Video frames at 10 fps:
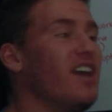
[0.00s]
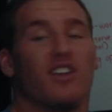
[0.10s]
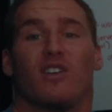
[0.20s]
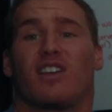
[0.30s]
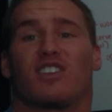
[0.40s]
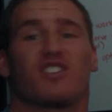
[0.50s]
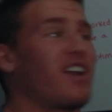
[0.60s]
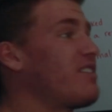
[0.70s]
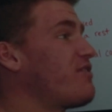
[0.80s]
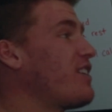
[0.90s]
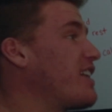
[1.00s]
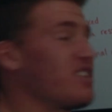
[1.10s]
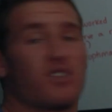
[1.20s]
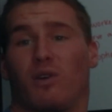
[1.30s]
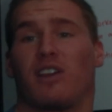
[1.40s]
You can train
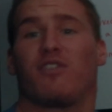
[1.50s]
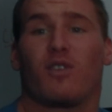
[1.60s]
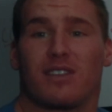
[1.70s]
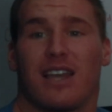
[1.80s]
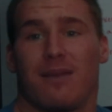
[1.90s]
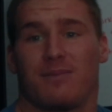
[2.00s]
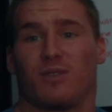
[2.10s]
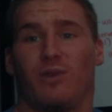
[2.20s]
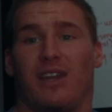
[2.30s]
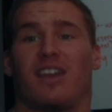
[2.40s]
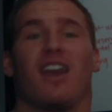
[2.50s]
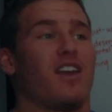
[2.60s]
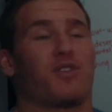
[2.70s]
friggin' 24 times a week,